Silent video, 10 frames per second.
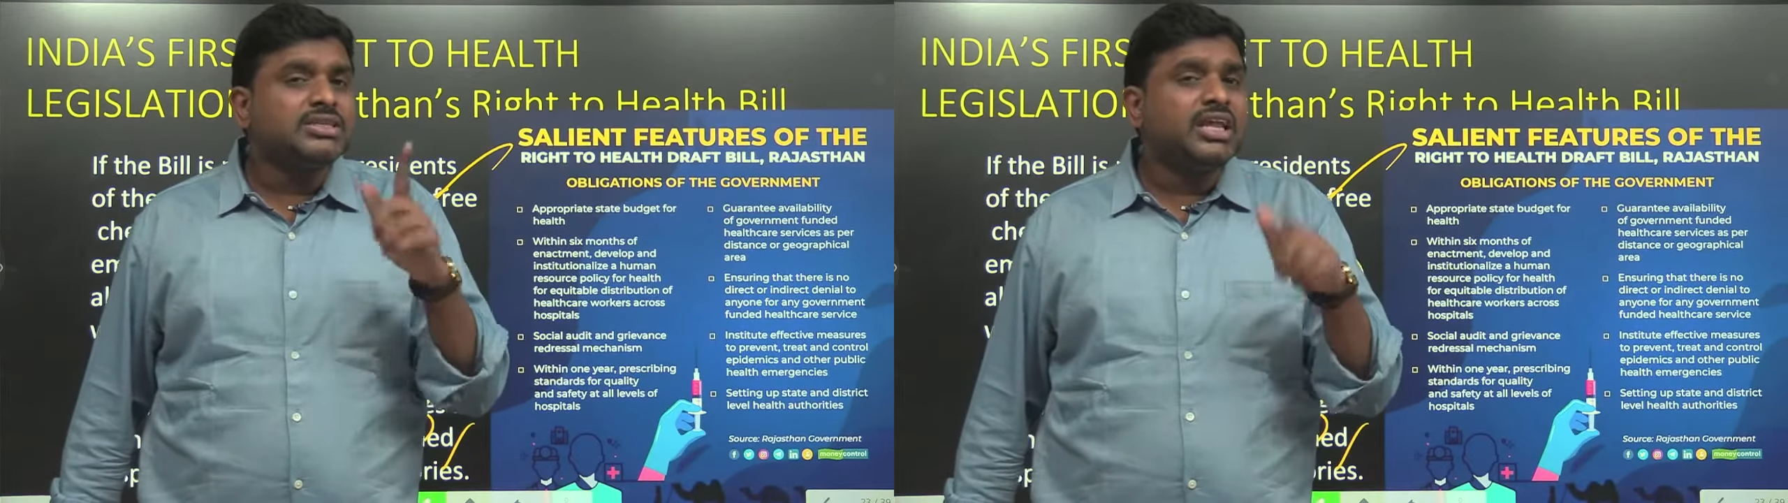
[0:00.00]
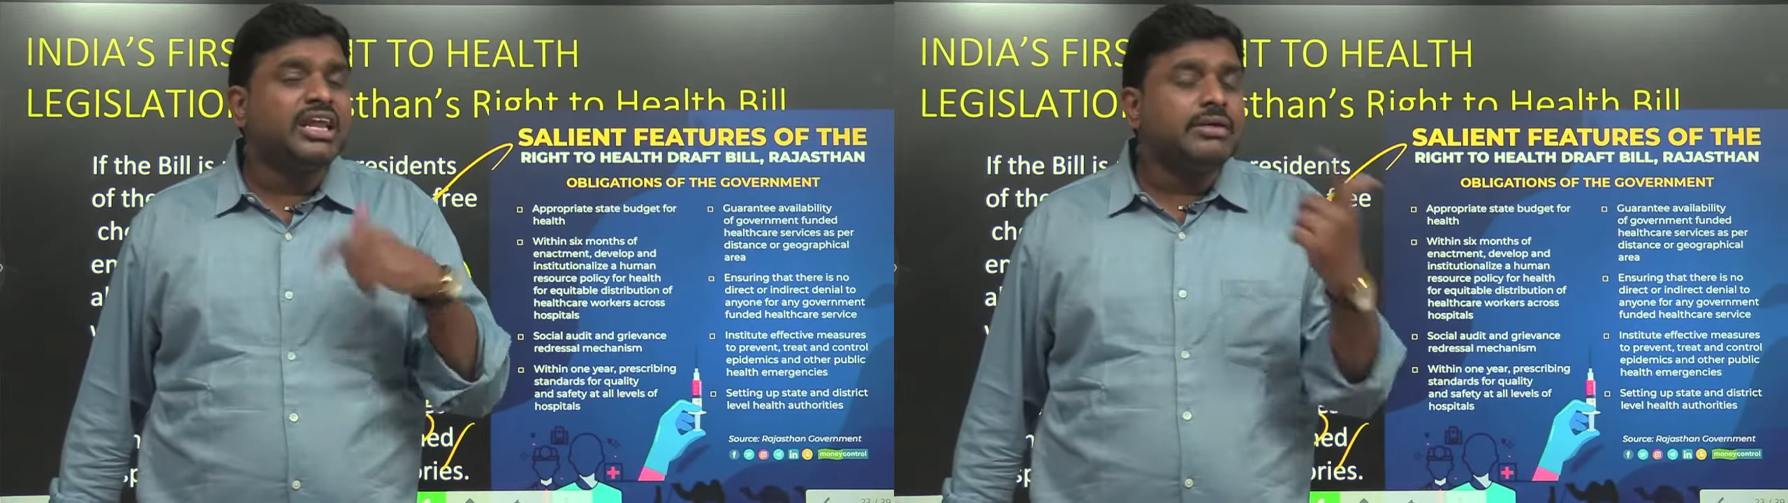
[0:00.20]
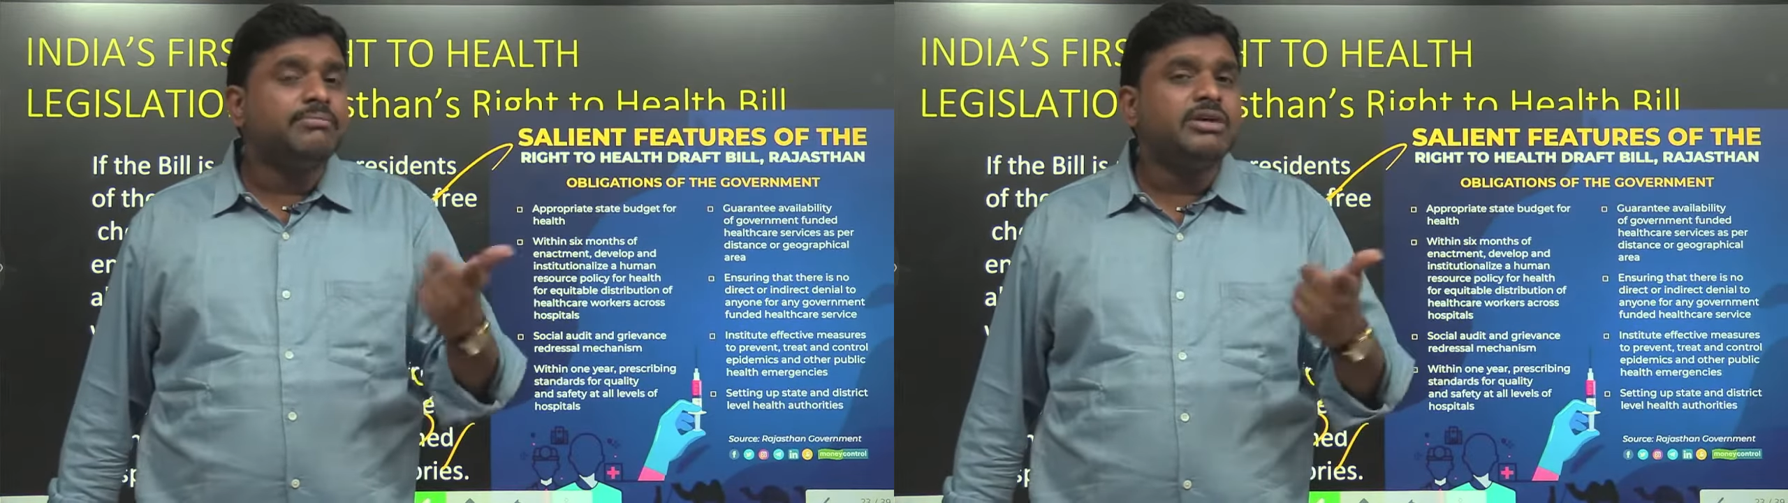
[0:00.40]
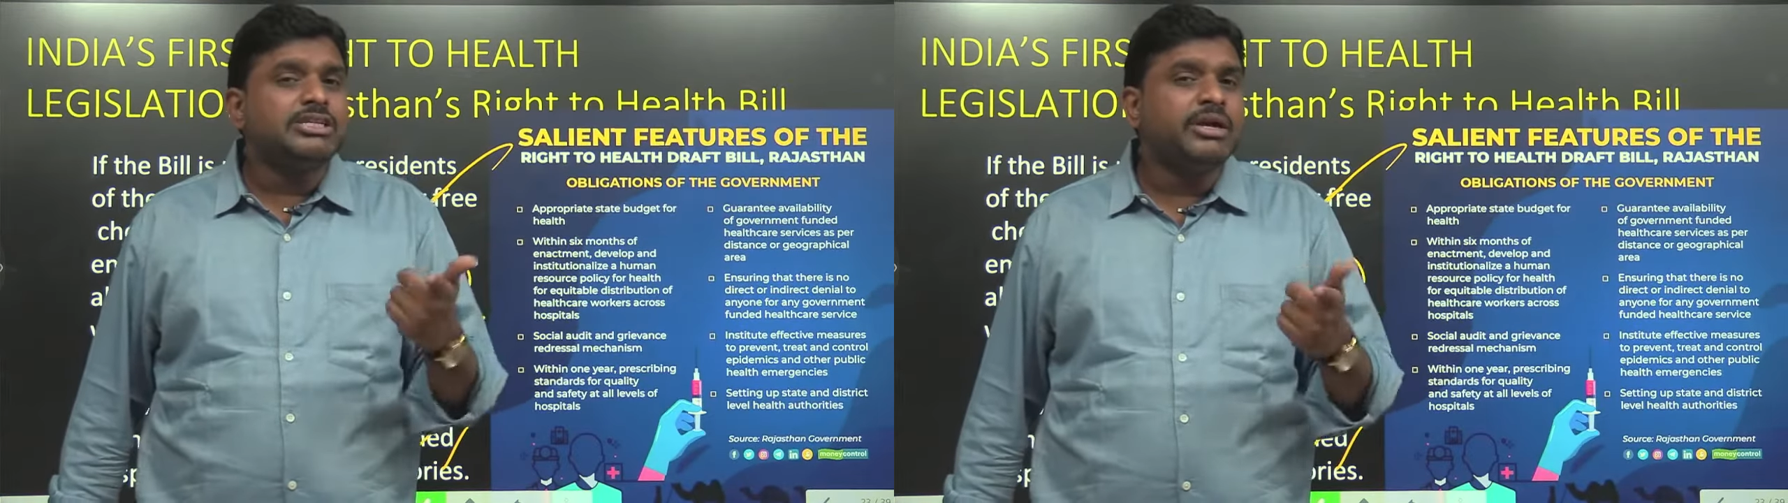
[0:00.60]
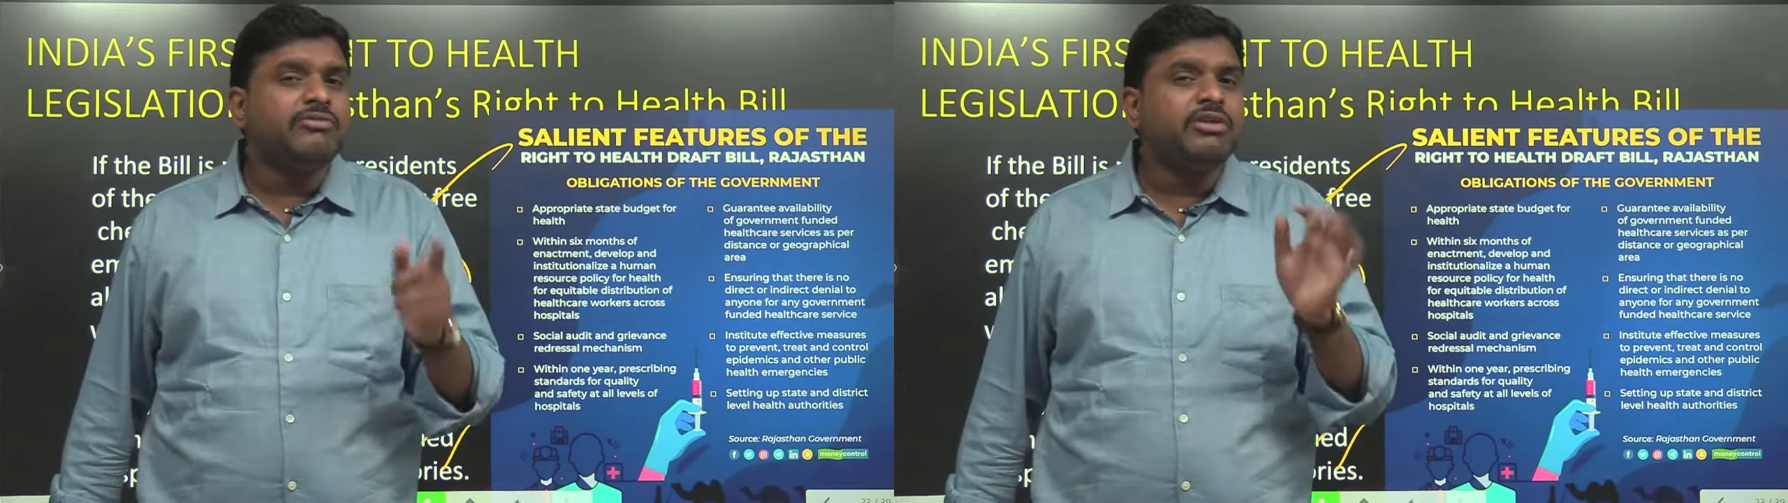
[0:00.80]
the
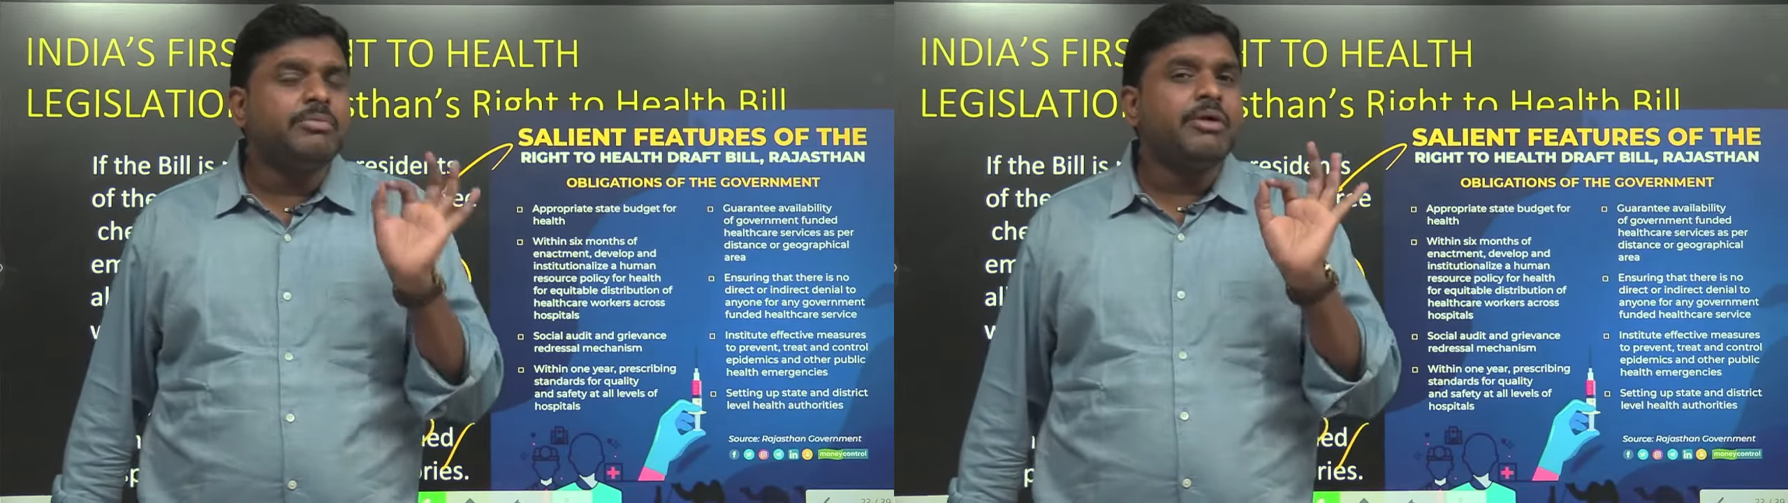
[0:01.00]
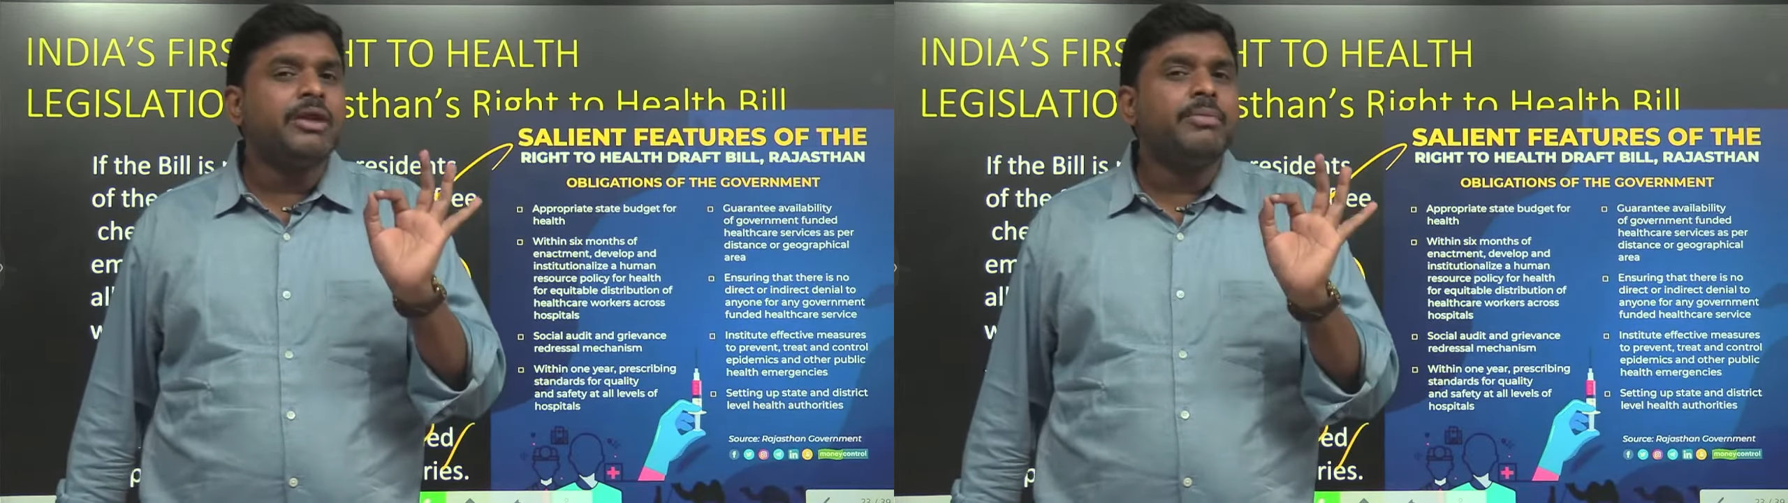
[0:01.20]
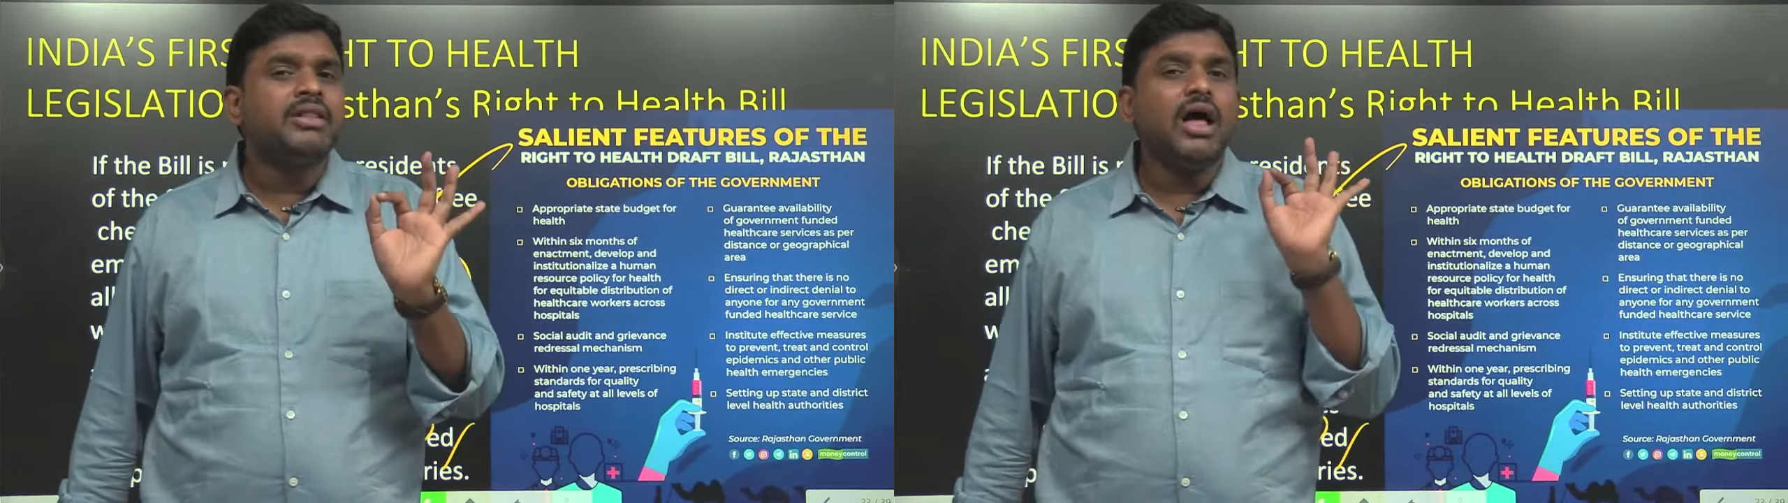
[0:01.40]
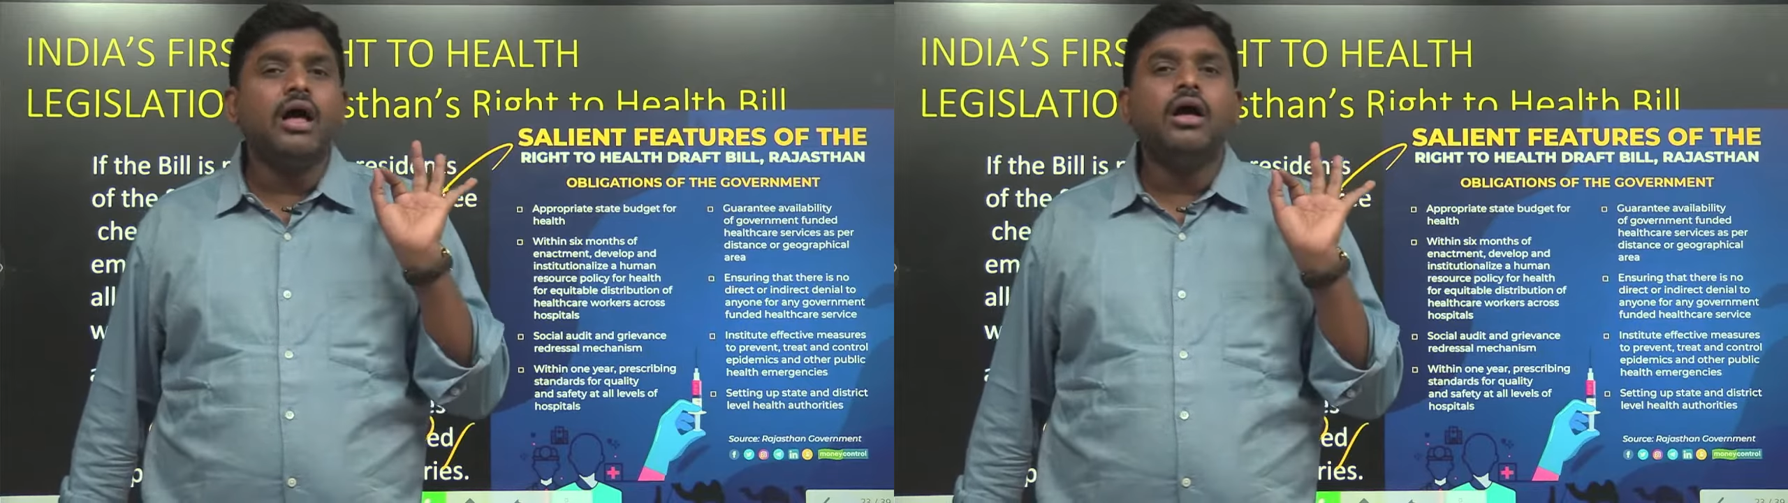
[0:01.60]
reimbursement will be made by the